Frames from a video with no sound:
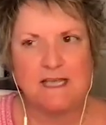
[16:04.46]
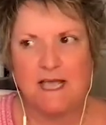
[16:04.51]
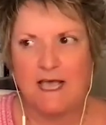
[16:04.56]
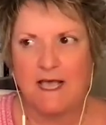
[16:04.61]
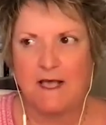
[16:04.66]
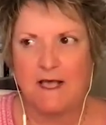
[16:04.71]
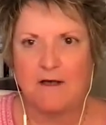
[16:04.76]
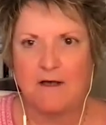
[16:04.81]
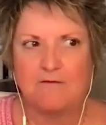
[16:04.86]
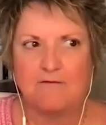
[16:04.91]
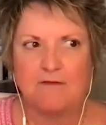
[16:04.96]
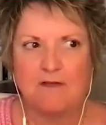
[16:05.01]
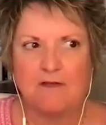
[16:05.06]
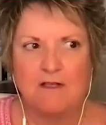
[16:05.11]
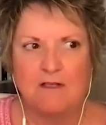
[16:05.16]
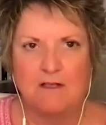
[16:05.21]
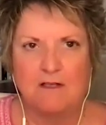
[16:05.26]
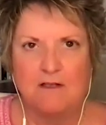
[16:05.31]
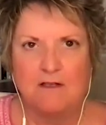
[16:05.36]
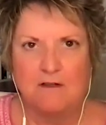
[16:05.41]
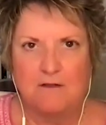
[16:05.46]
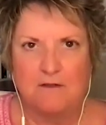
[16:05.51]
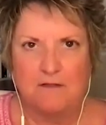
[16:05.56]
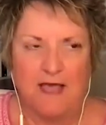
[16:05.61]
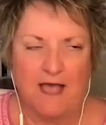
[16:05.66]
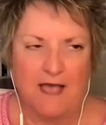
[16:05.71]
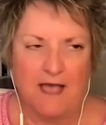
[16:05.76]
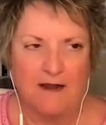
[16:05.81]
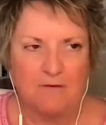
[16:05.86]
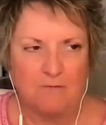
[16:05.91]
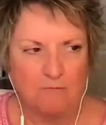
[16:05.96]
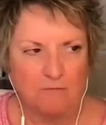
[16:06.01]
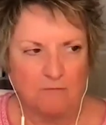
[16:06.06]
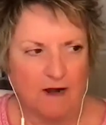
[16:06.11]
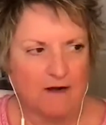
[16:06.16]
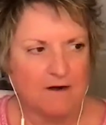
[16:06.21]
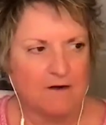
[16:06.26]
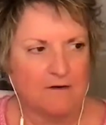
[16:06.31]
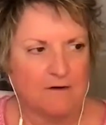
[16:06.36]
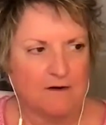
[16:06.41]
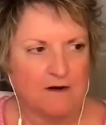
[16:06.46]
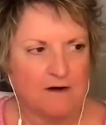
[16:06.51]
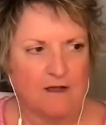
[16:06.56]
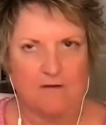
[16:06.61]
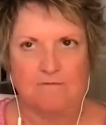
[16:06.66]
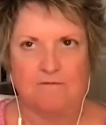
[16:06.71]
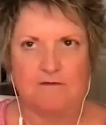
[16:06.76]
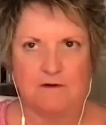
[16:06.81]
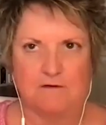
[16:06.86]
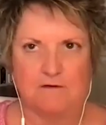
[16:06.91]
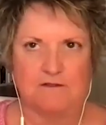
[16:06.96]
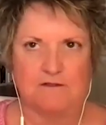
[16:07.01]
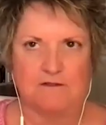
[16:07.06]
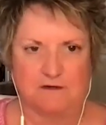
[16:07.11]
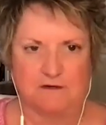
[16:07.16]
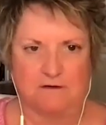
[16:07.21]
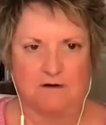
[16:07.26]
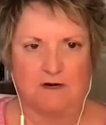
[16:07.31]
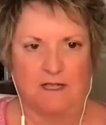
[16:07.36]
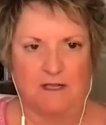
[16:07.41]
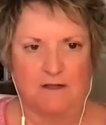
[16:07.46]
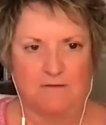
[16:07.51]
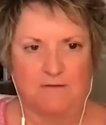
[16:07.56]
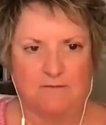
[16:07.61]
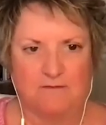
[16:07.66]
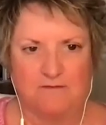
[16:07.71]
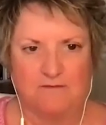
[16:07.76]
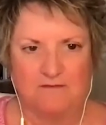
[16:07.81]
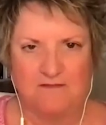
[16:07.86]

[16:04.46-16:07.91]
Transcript: to have that record of your journey.